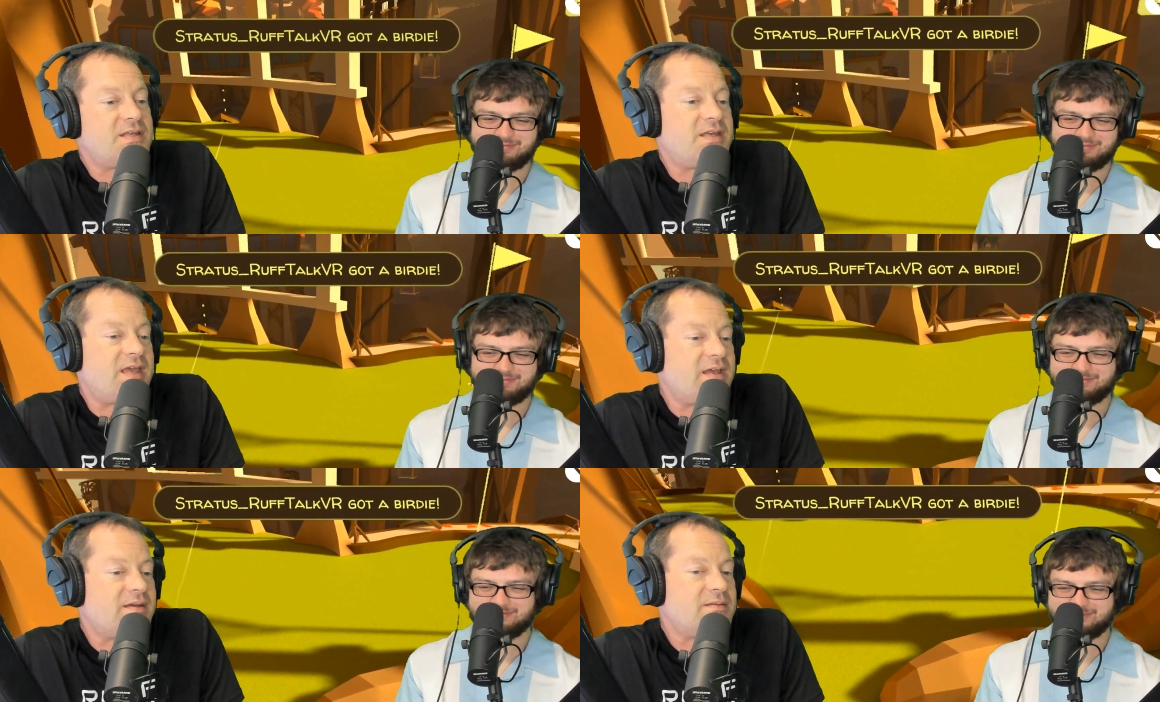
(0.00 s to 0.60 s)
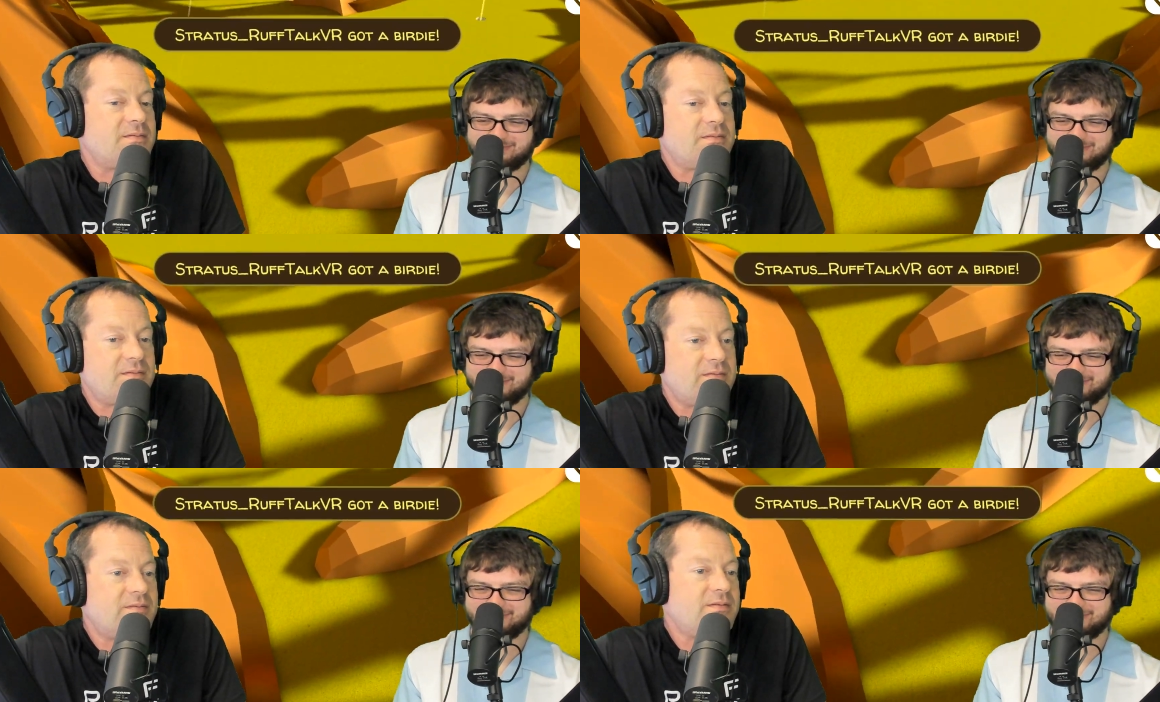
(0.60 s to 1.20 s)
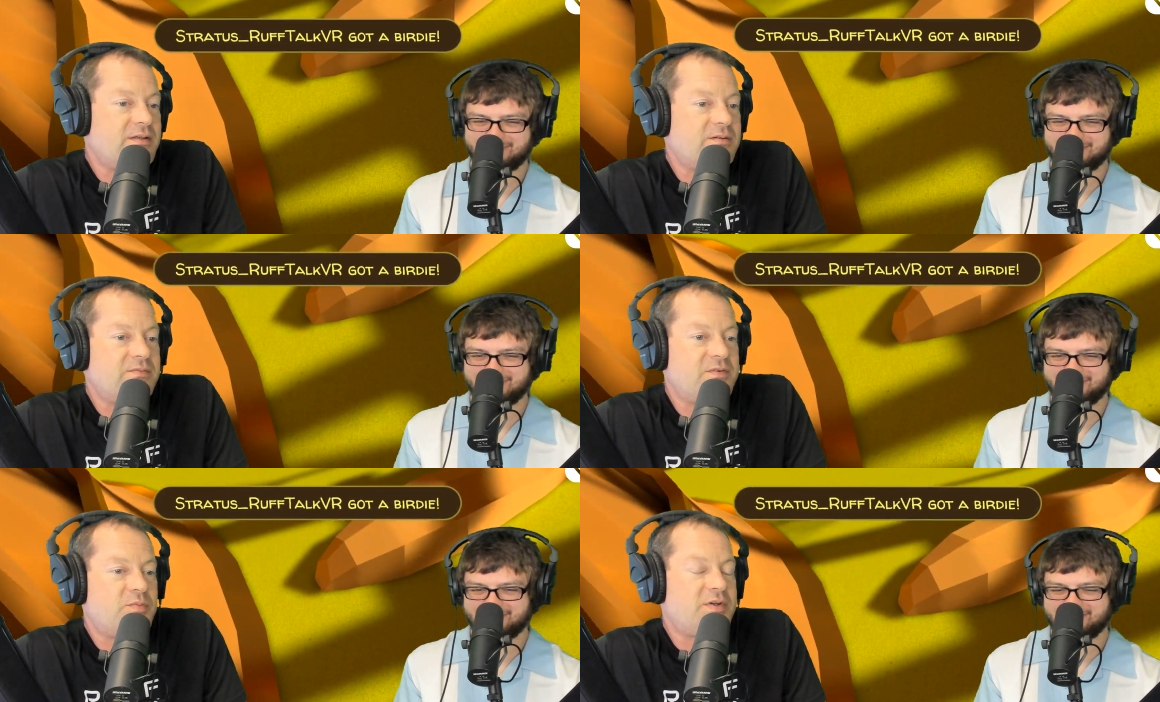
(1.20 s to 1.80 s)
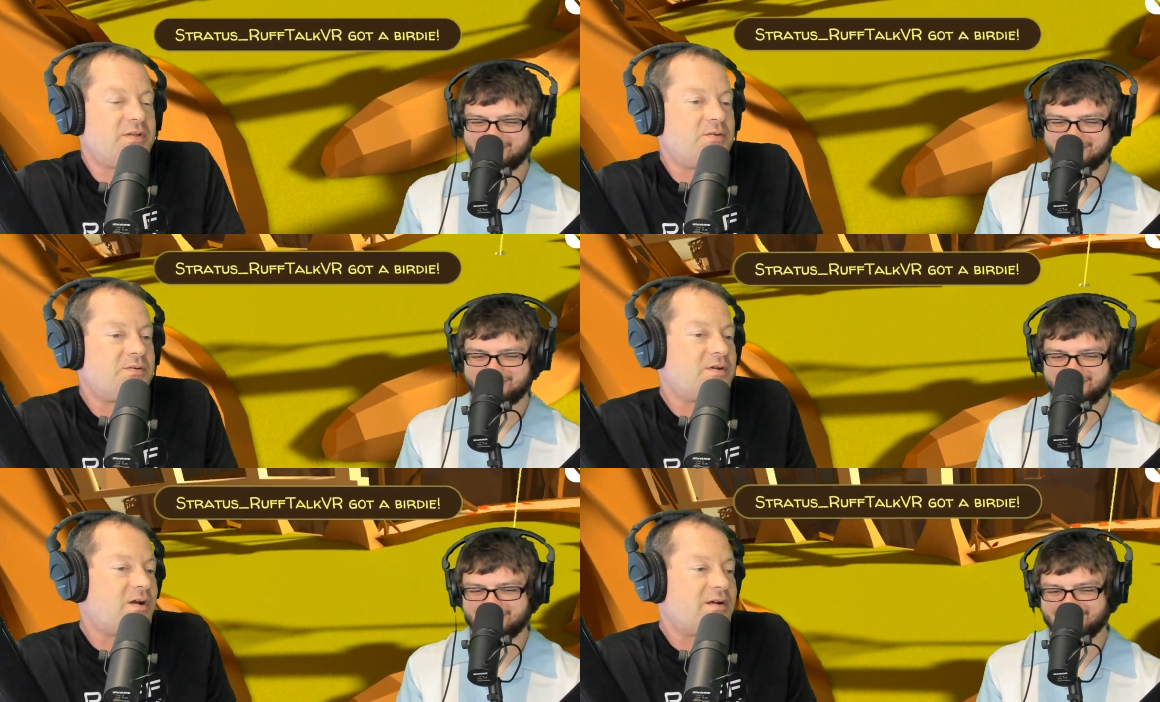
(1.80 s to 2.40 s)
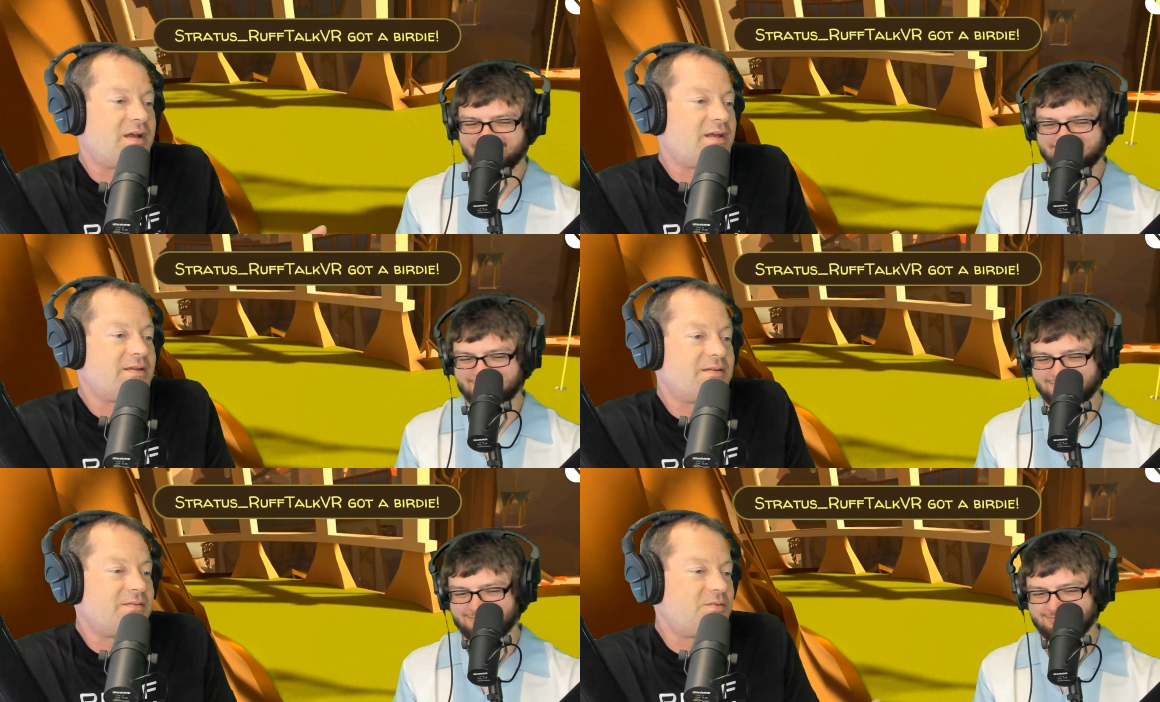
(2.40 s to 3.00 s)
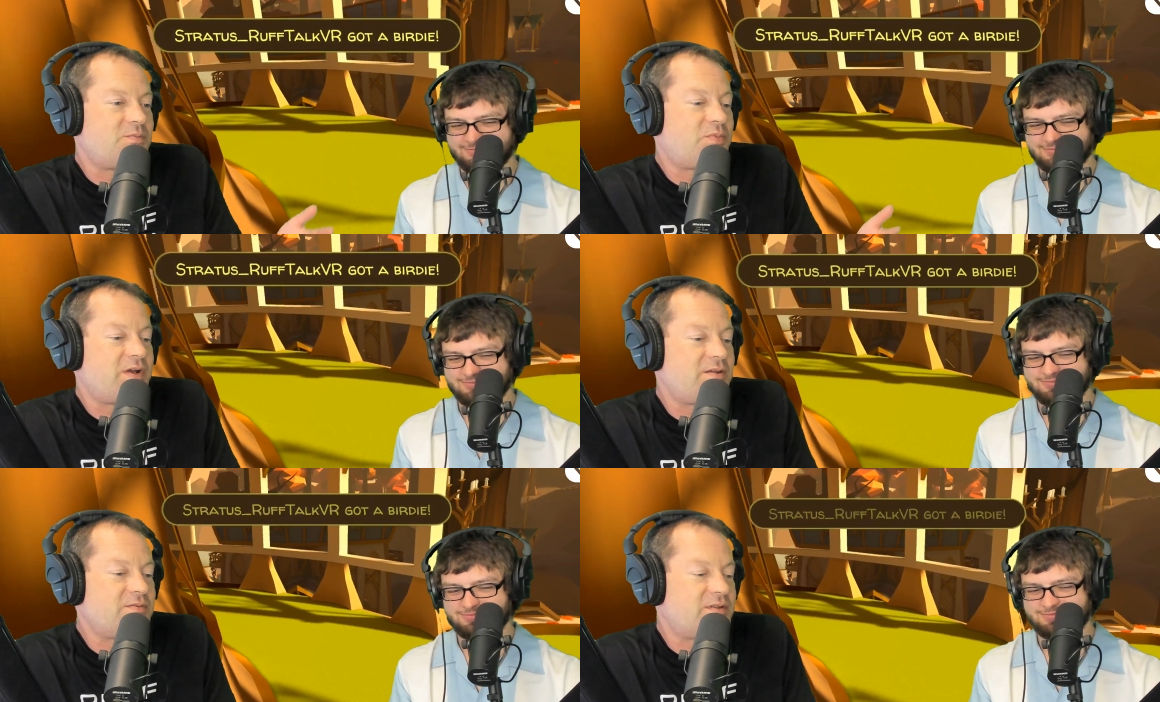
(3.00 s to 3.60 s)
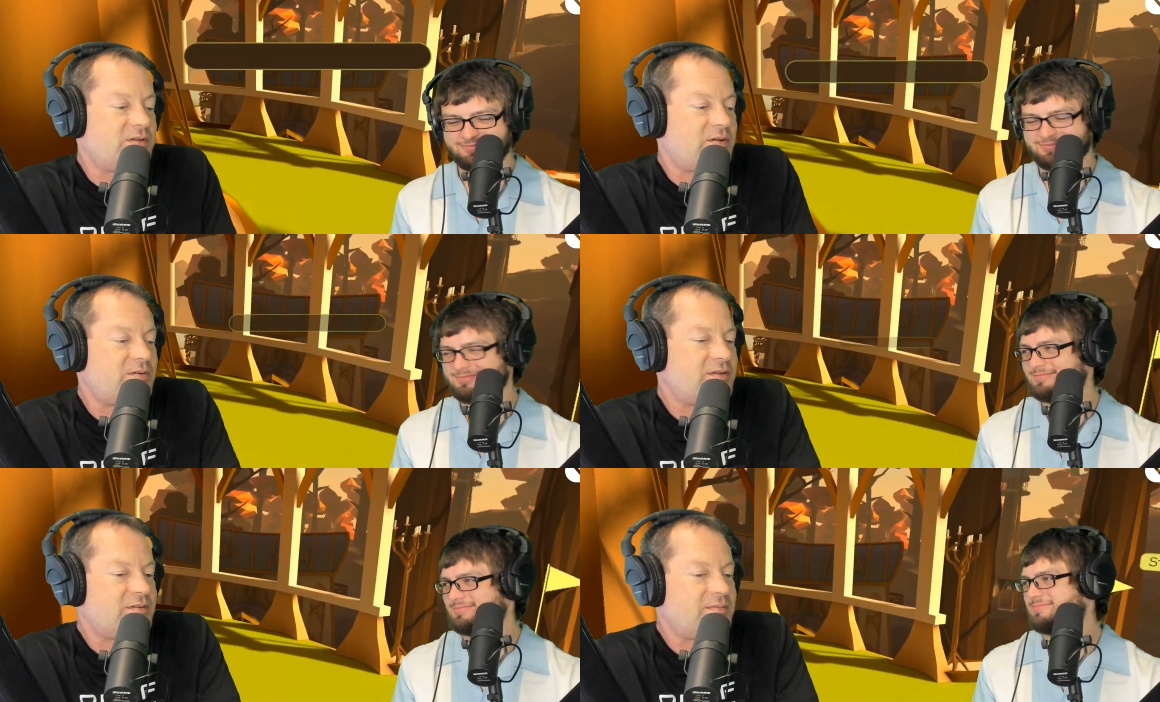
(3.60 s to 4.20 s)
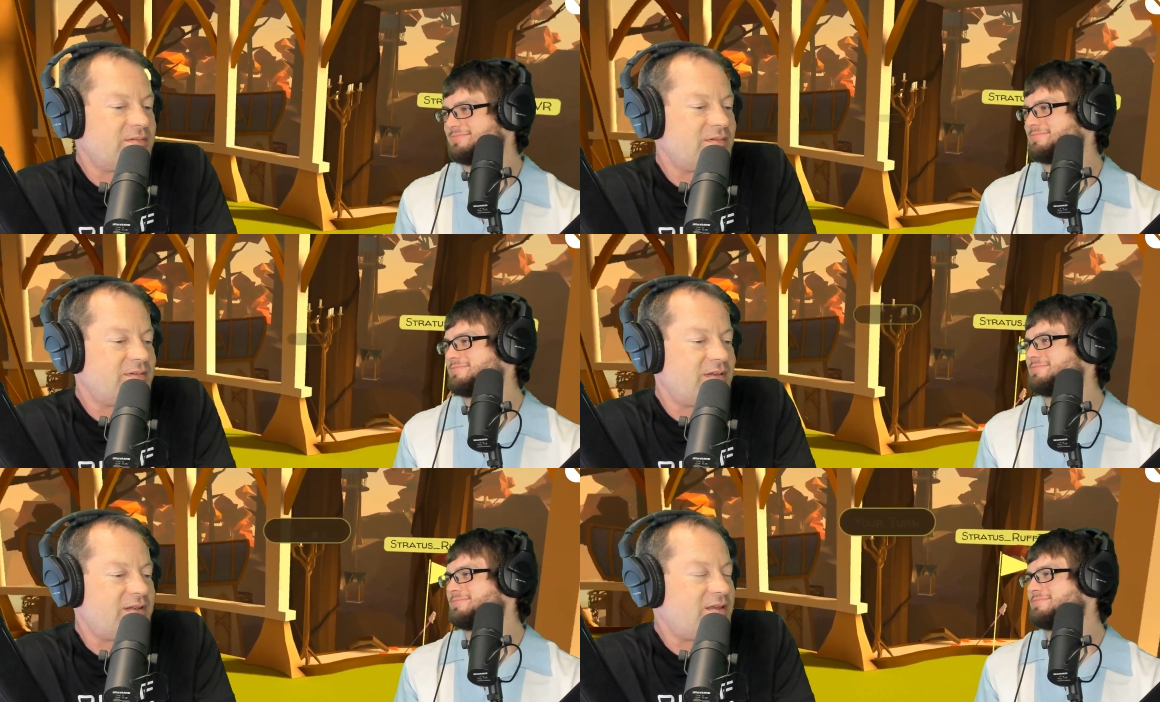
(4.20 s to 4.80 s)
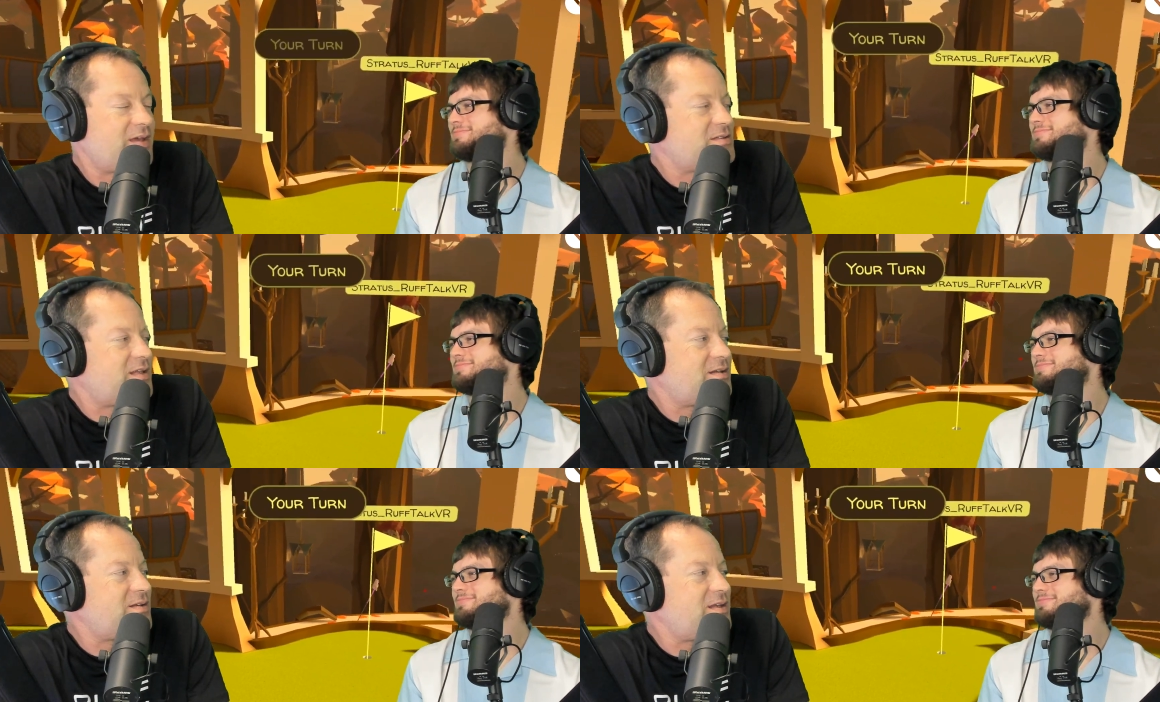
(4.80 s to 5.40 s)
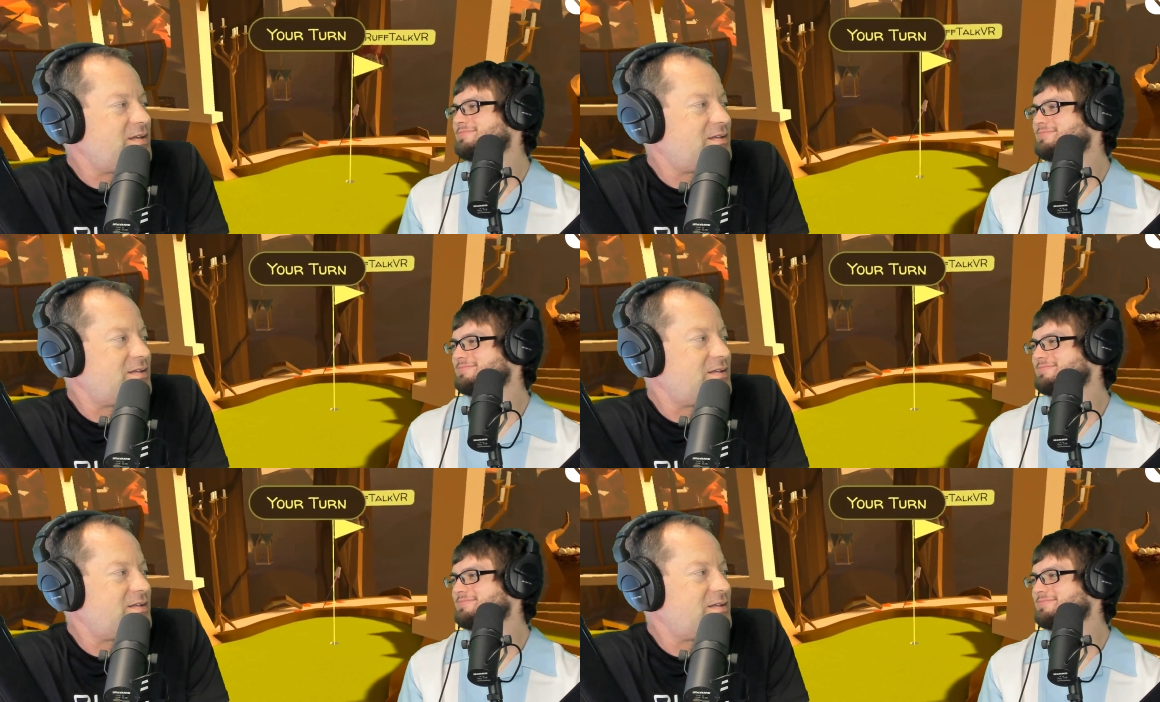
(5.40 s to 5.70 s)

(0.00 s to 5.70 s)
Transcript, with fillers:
Speaker 1: he can't. You know, if you put an old car guy into a brand new Toyota, and he has that need to